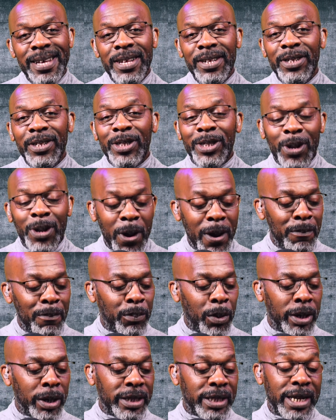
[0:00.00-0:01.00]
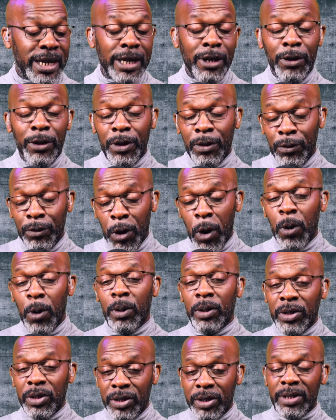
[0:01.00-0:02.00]
So important. I know the
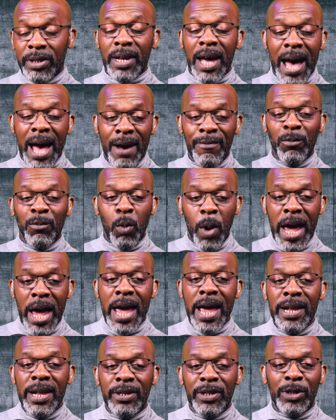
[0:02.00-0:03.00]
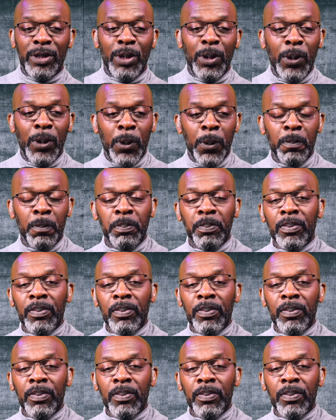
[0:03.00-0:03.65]
rogues have ways to